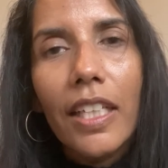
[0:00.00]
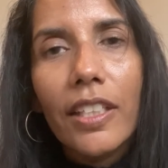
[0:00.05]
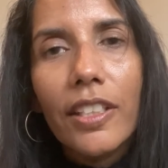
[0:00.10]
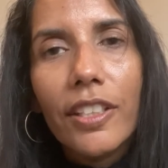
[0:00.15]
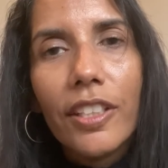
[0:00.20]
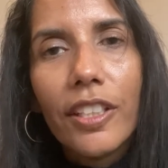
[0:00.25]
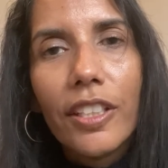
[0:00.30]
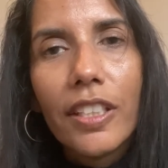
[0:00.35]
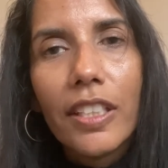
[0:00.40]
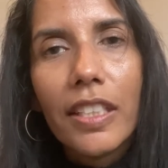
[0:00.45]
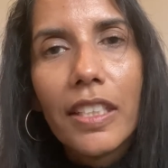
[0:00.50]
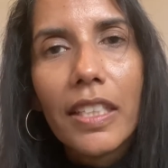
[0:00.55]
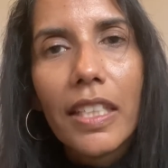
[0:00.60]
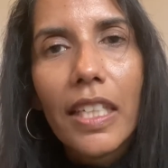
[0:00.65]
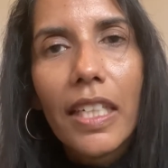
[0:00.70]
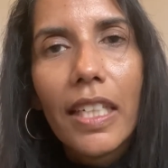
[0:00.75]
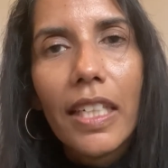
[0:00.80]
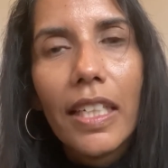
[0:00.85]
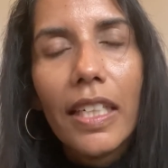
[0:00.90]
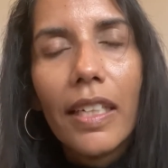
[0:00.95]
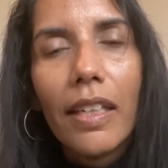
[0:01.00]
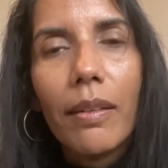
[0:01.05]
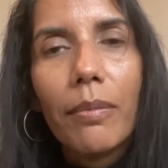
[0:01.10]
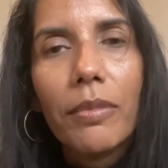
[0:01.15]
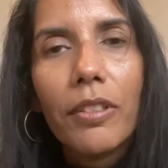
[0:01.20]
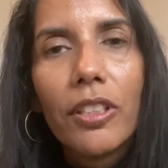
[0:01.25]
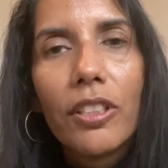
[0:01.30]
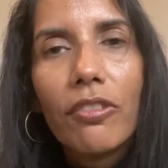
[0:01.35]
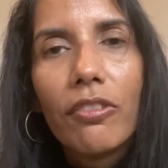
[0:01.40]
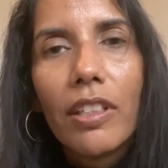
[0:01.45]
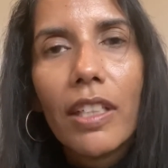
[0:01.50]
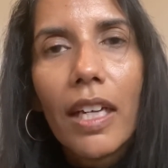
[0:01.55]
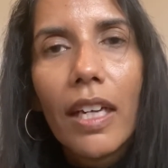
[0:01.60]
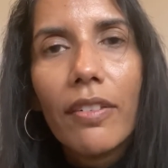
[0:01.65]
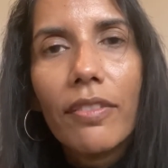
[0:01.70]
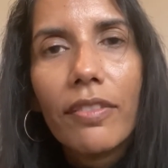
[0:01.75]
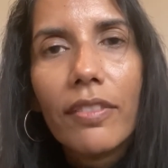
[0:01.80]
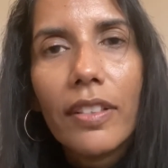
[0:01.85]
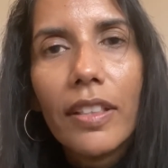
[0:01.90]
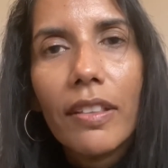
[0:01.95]
Just to say, I'm just
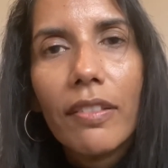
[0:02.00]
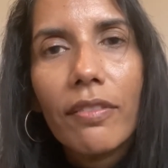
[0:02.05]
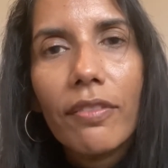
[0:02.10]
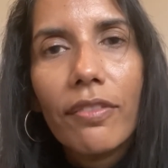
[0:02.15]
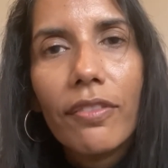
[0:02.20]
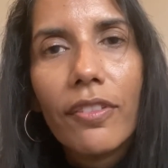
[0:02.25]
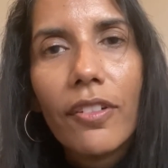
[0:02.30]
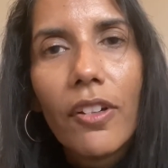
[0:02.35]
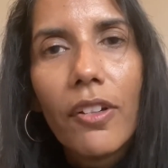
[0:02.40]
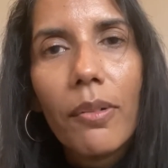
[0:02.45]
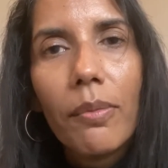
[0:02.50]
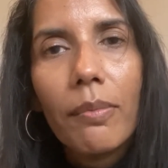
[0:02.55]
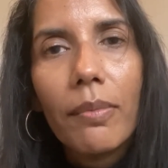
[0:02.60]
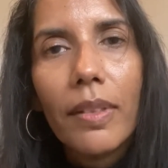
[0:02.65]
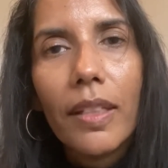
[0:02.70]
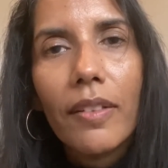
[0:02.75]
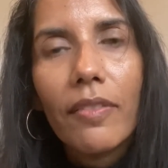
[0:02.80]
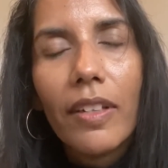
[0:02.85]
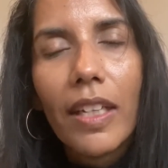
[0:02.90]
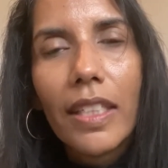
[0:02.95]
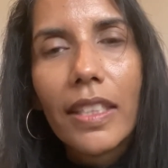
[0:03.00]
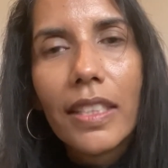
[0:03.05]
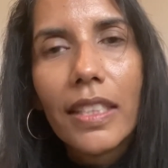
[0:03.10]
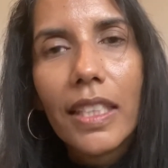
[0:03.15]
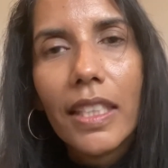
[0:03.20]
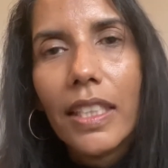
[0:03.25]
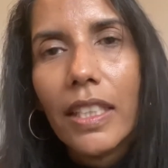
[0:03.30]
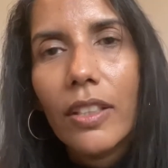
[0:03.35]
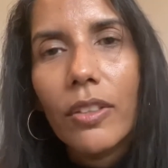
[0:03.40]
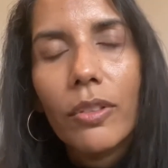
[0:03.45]
recovering from the vaccine,